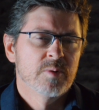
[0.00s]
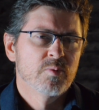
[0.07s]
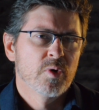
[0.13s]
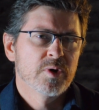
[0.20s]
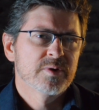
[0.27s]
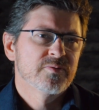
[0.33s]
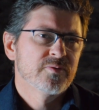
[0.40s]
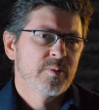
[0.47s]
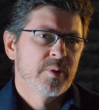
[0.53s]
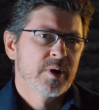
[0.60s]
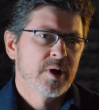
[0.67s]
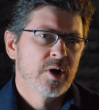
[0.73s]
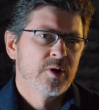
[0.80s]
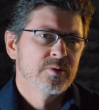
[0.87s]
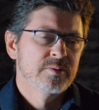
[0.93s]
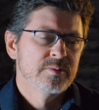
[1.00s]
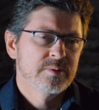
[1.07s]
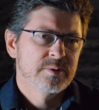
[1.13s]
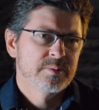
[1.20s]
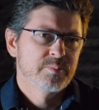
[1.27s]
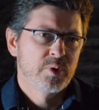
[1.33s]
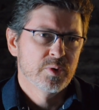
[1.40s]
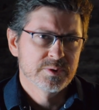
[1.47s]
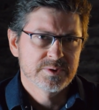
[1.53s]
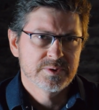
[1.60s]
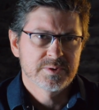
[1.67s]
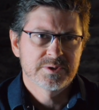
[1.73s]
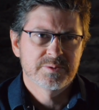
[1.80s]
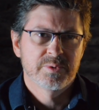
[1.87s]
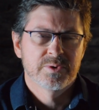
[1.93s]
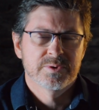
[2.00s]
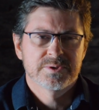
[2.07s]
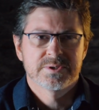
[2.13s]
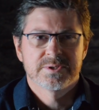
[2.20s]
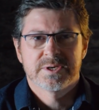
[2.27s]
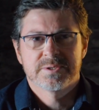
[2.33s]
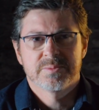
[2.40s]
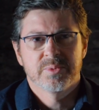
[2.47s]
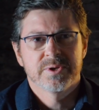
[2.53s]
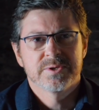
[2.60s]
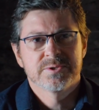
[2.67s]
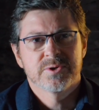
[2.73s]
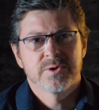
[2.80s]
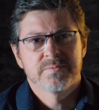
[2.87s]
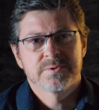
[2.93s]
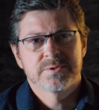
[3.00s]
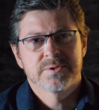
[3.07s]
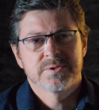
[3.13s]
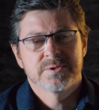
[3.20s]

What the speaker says: I'm writing from my own personal experiences as a police officer,